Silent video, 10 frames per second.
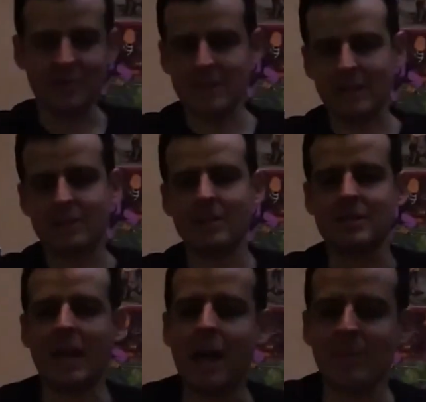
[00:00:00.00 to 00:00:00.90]
like this
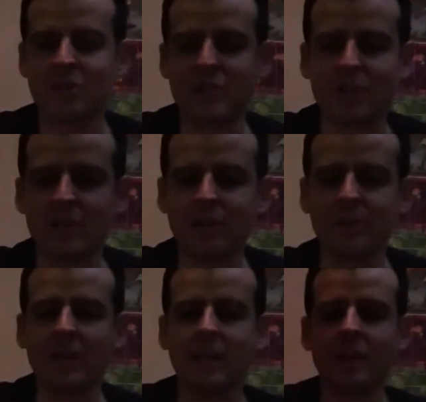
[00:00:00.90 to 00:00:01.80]
amateur
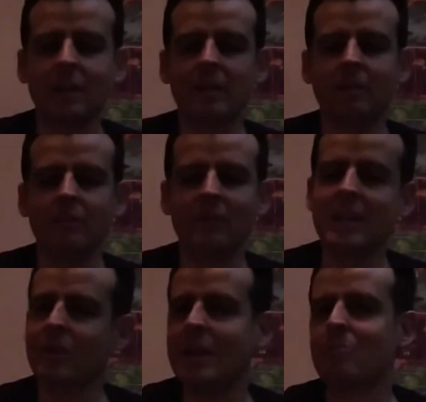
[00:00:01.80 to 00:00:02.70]
like video
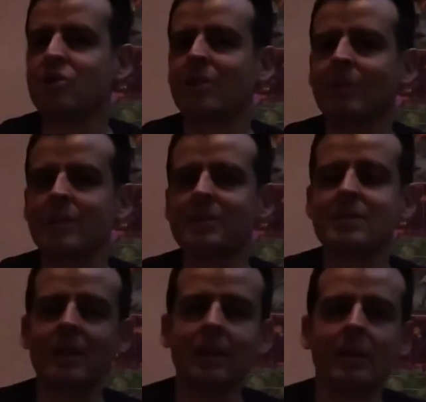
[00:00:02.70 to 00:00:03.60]
game journalist
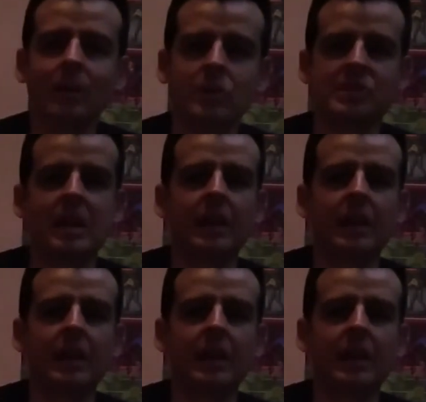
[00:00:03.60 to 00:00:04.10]
who was saying,